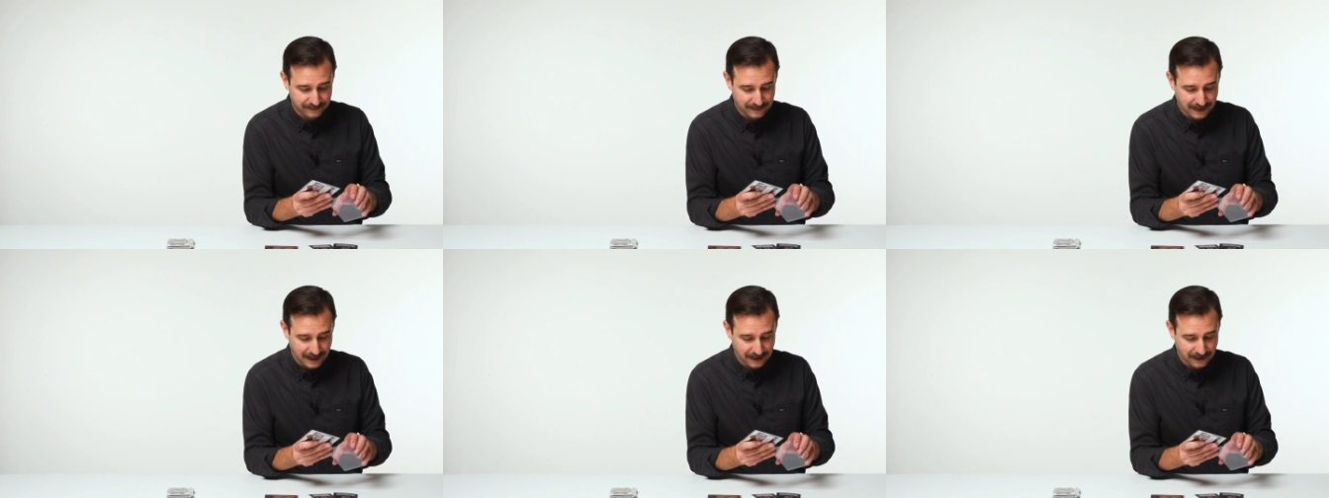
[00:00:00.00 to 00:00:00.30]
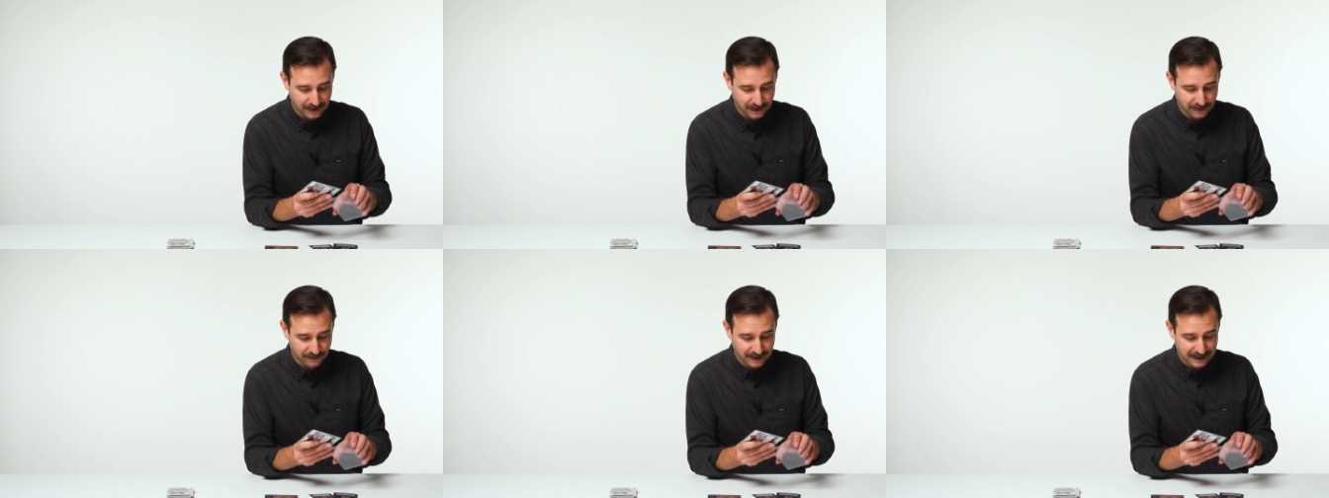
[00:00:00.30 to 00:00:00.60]
I
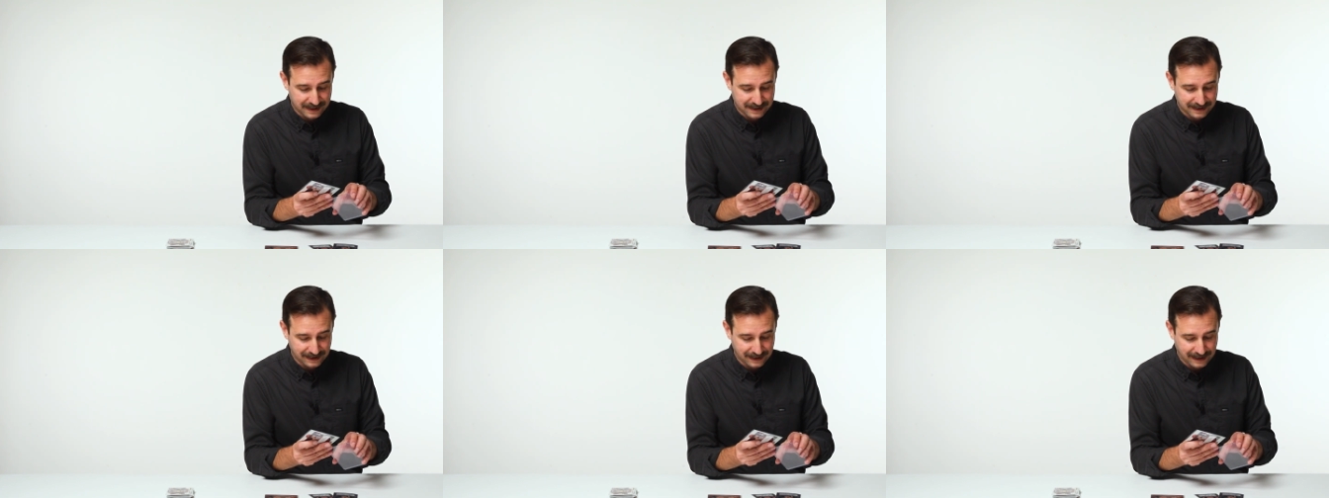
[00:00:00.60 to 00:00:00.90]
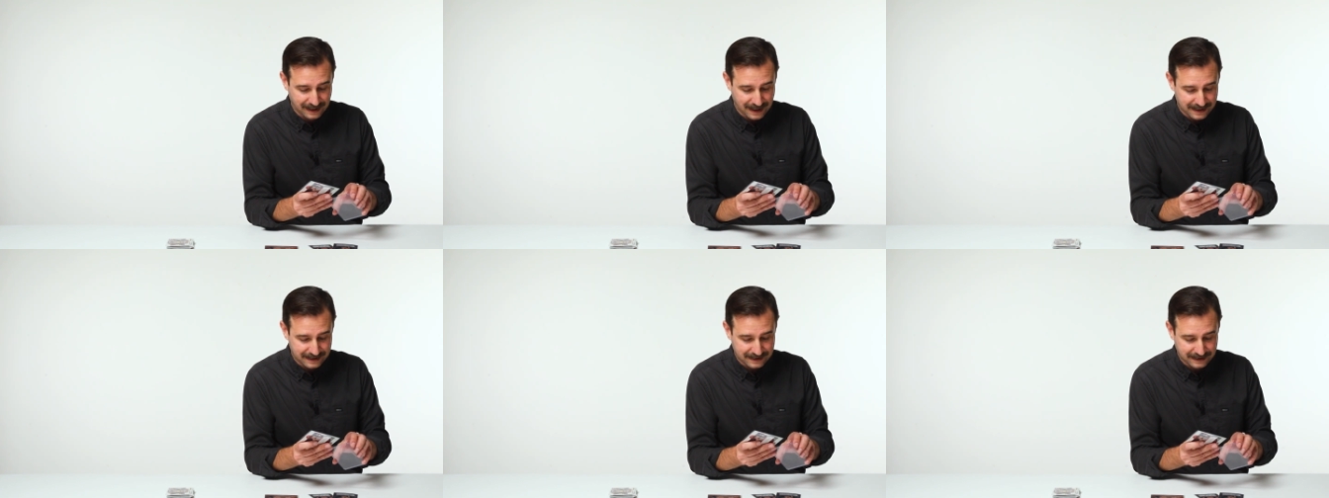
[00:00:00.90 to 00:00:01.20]
could have
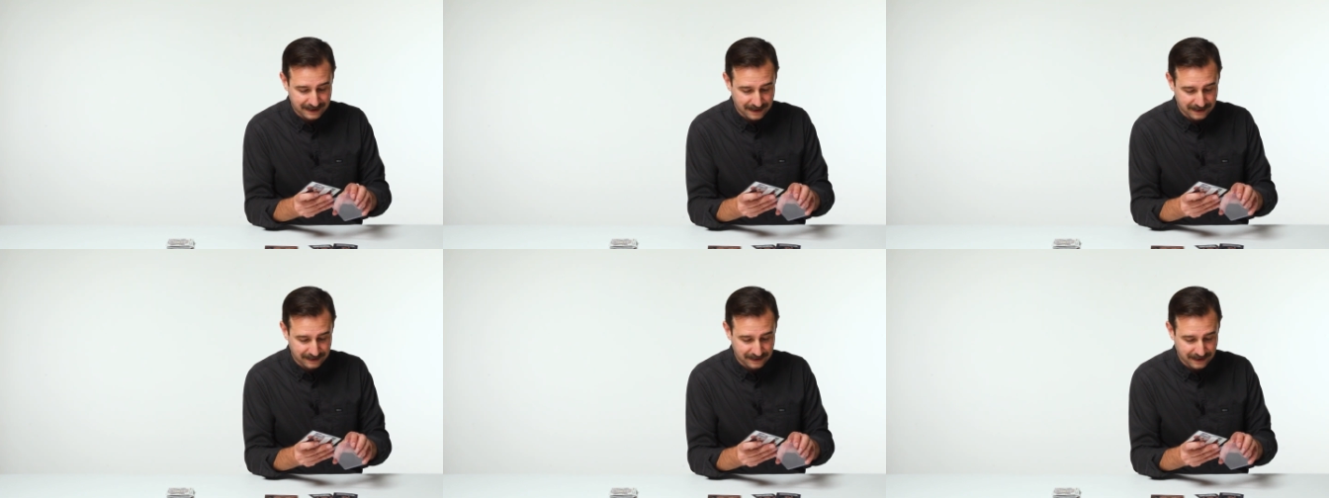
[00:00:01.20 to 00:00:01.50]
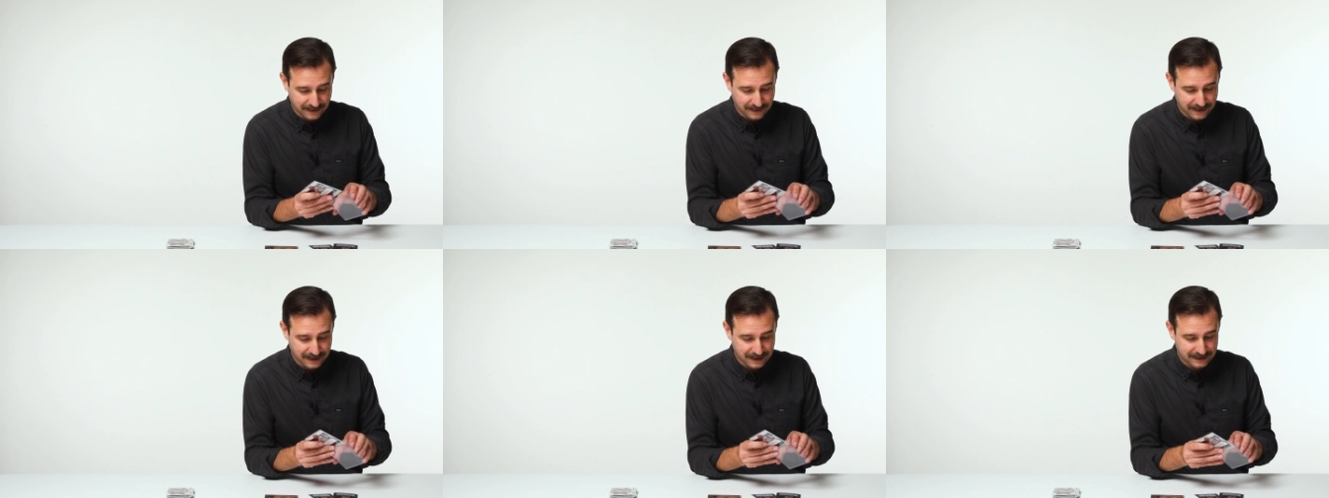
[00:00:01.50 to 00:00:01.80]
easily got skunked
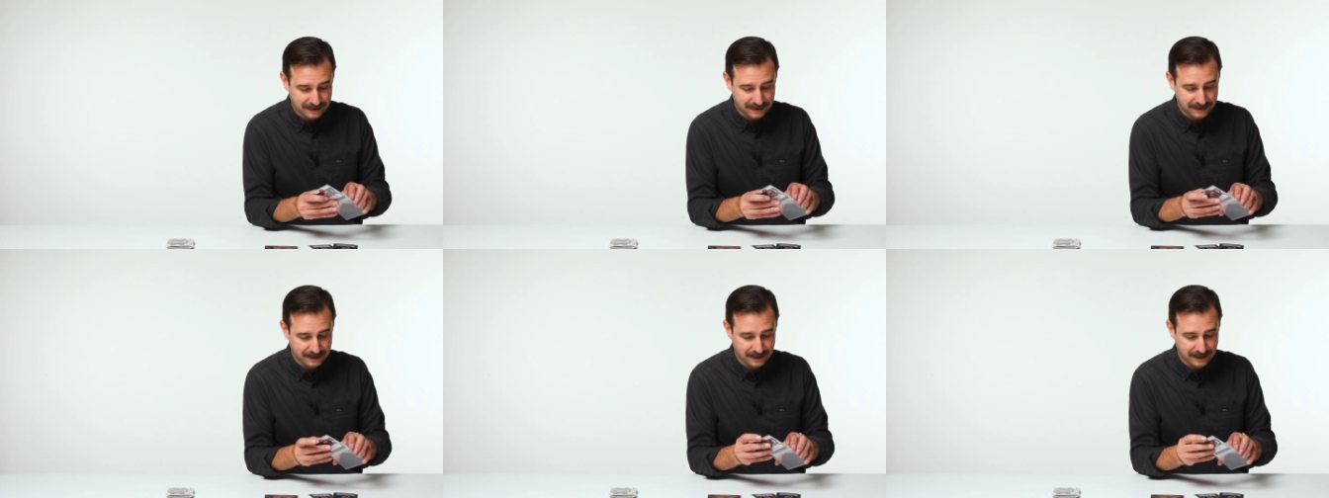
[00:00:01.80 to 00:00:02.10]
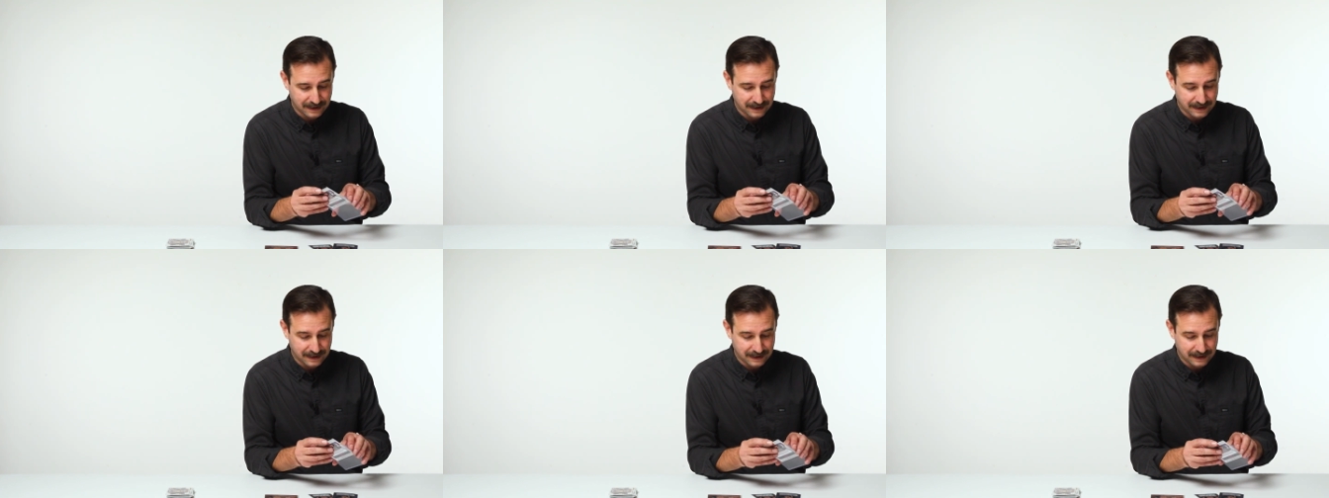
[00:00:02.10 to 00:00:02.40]
on this,
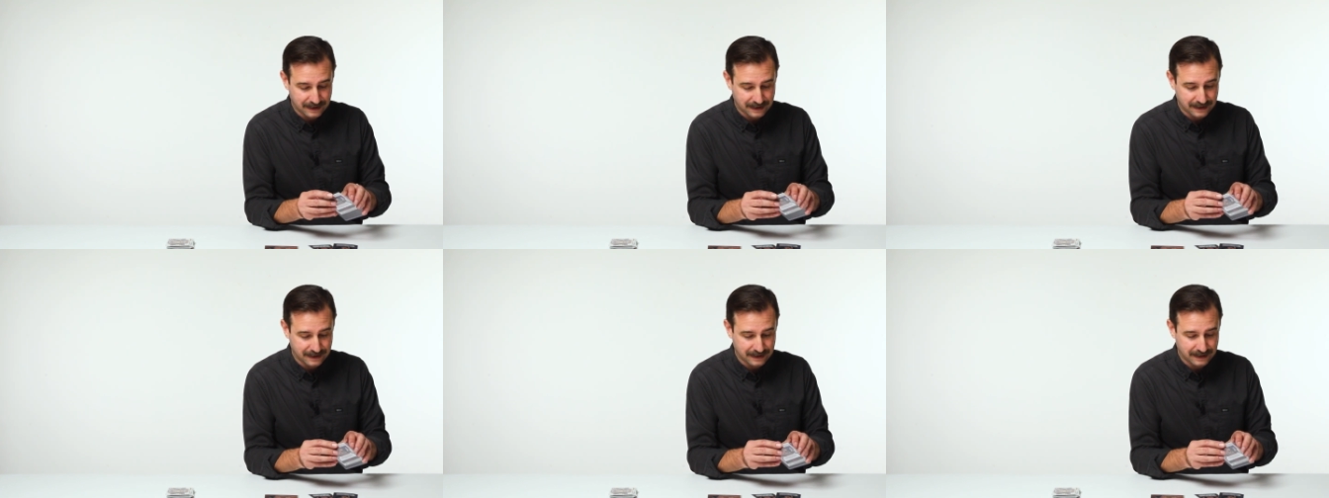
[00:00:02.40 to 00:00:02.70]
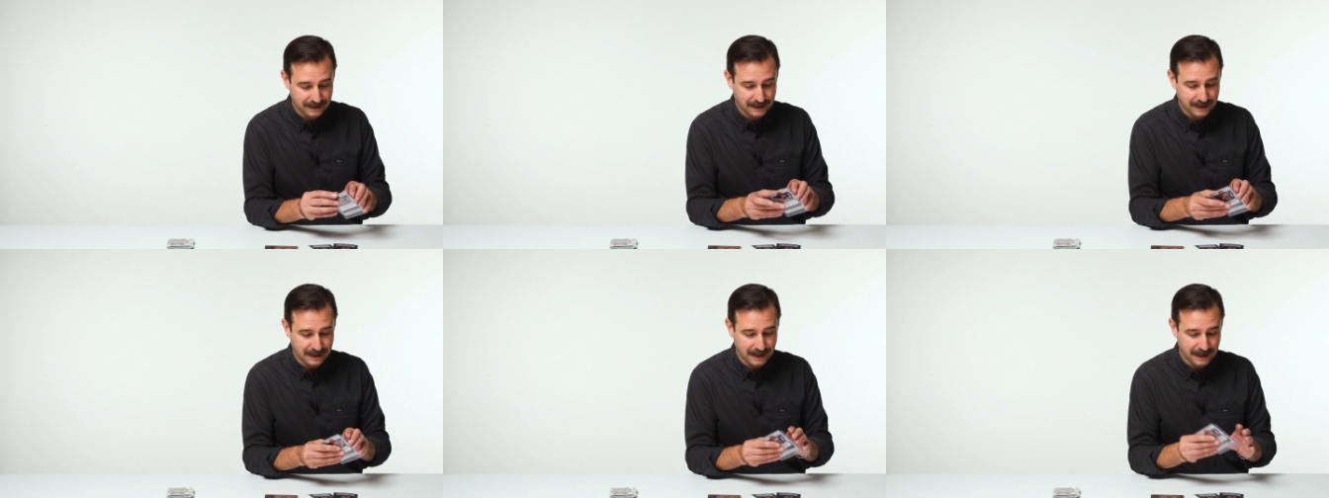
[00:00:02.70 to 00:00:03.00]

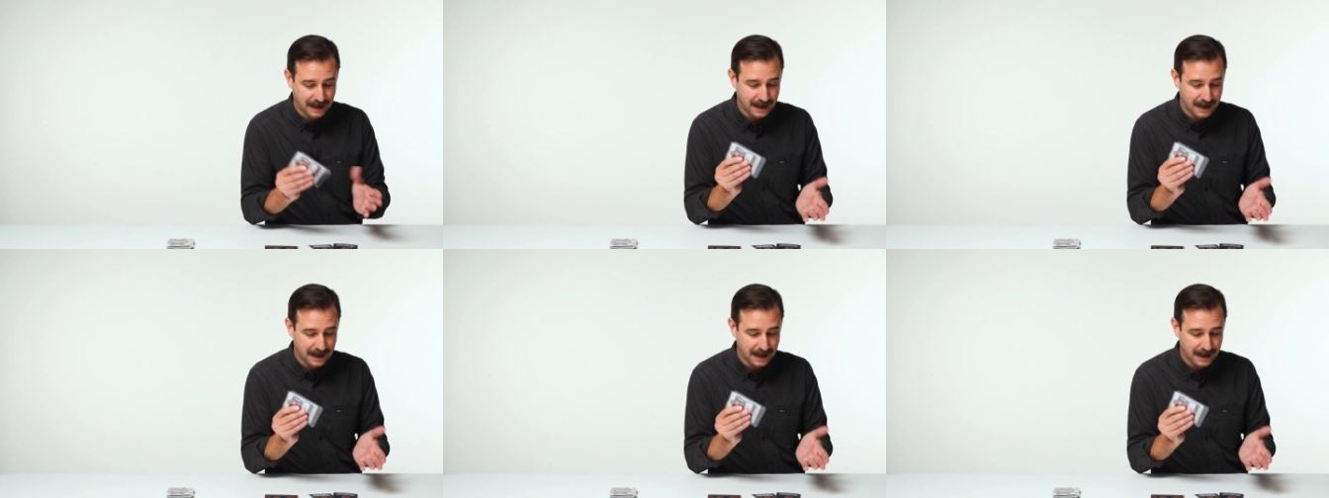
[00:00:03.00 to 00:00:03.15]
and I